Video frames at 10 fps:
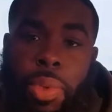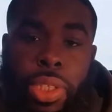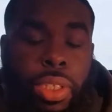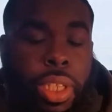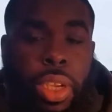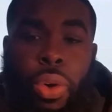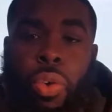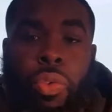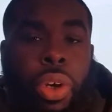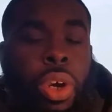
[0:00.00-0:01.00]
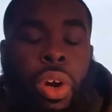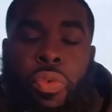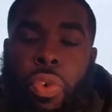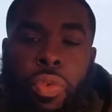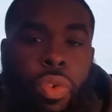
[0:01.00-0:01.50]
and just take over,
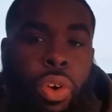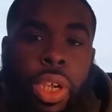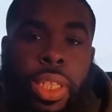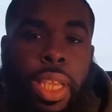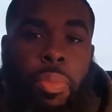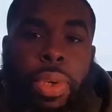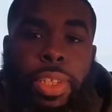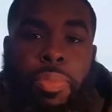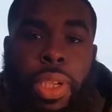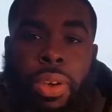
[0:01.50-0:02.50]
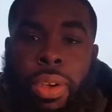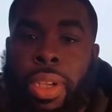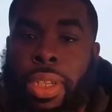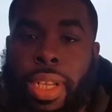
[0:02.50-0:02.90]
fourth quarter, hit that buzzer beater.